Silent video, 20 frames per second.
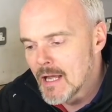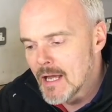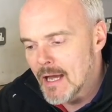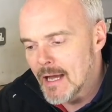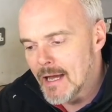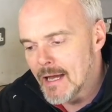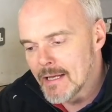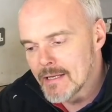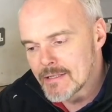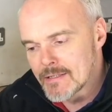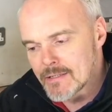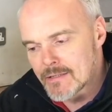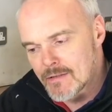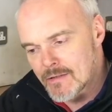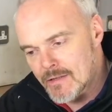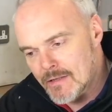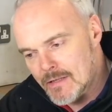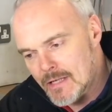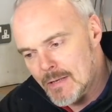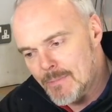and
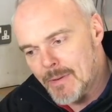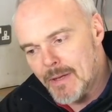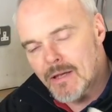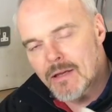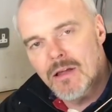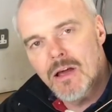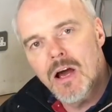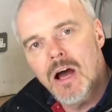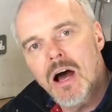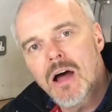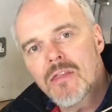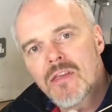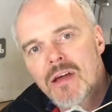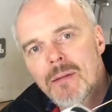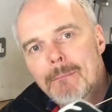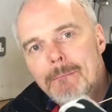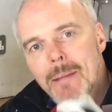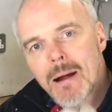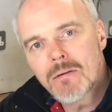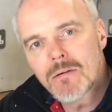keeping the
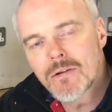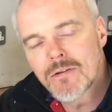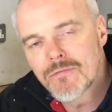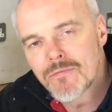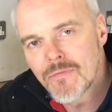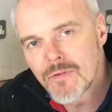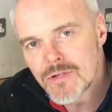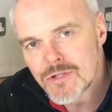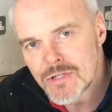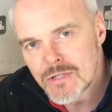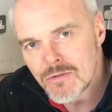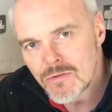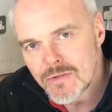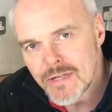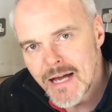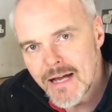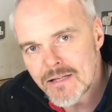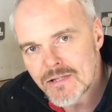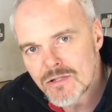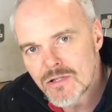amount of shield
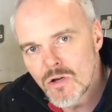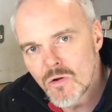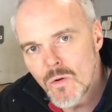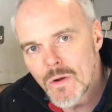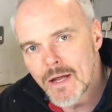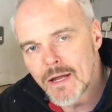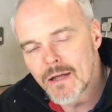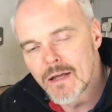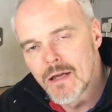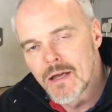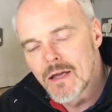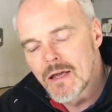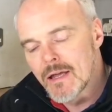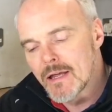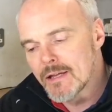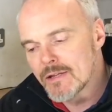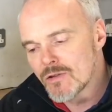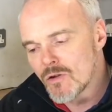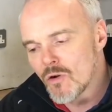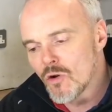gas going
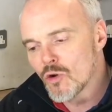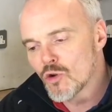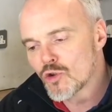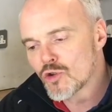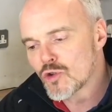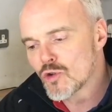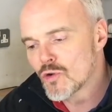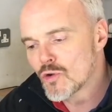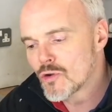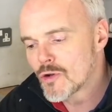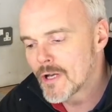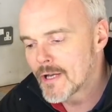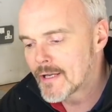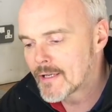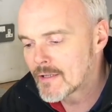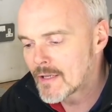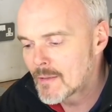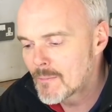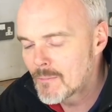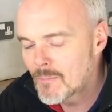is also
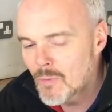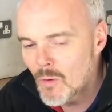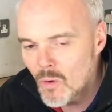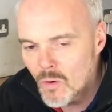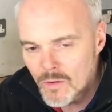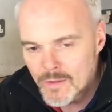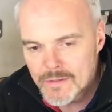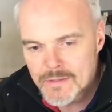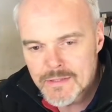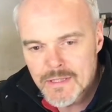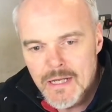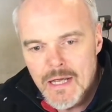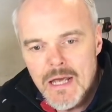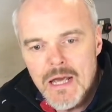critically important.